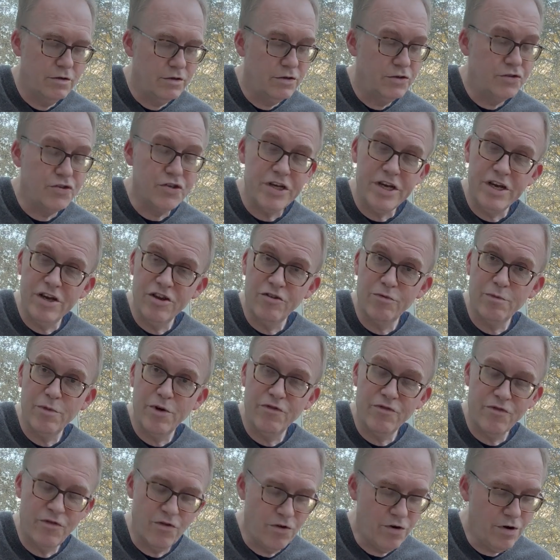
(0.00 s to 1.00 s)
G is my
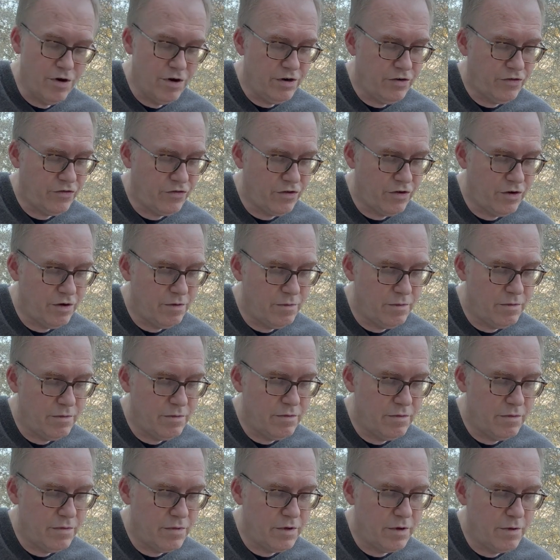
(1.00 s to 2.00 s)
4, so I'm
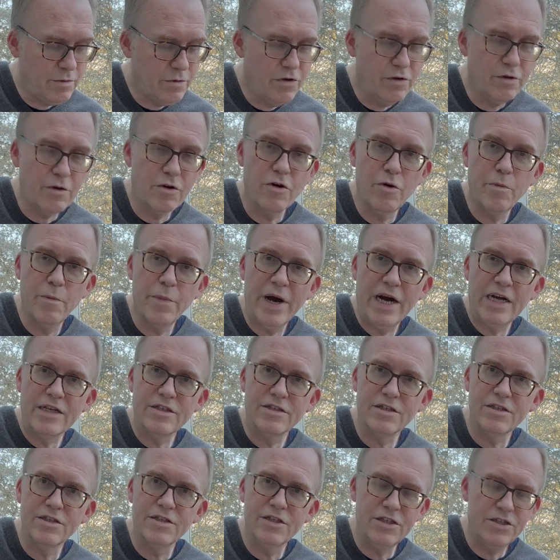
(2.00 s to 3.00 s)
going back
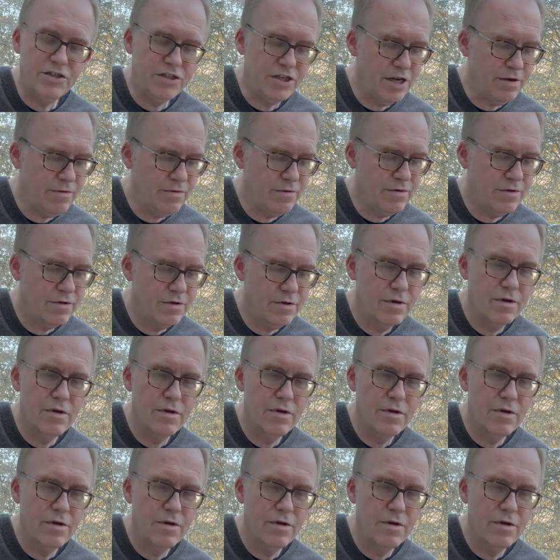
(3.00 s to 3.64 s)
to the D shape,